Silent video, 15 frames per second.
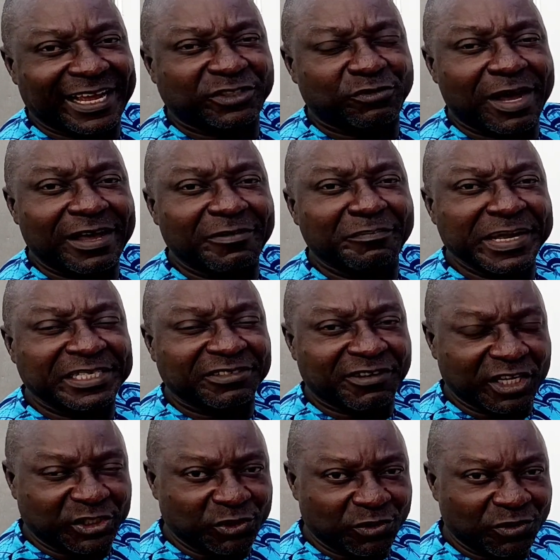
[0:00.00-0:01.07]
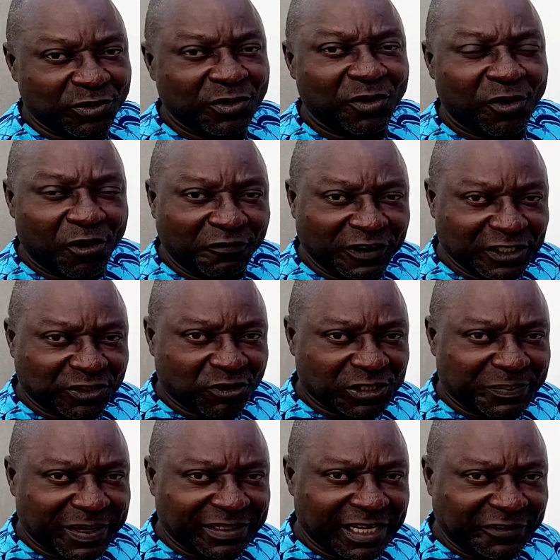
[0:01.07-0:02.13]
the actual mix ratio of this
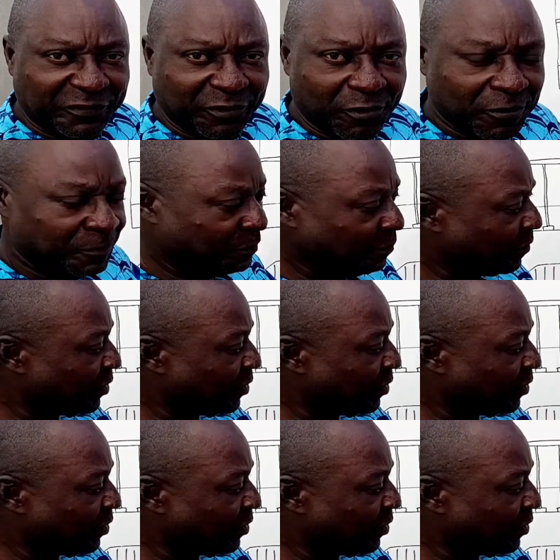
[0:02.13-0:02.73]
suspended floor.